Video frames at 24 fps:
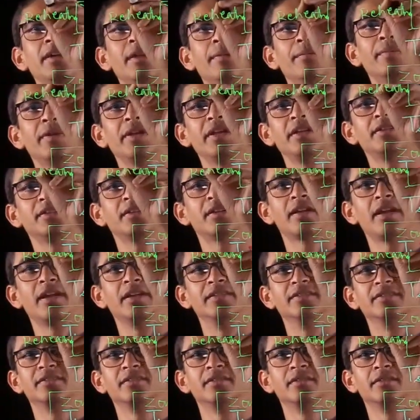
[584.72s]
temperature
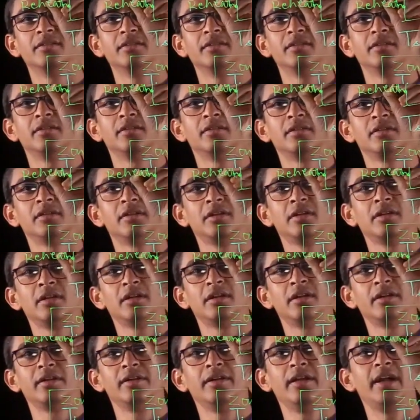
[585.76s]
rise,
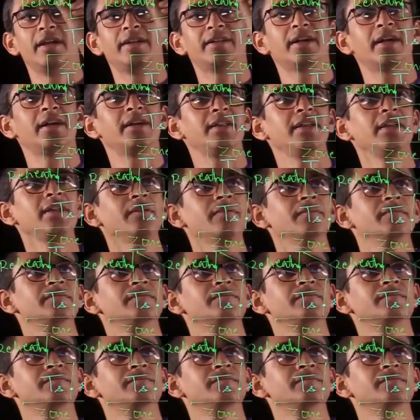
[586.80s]
delta T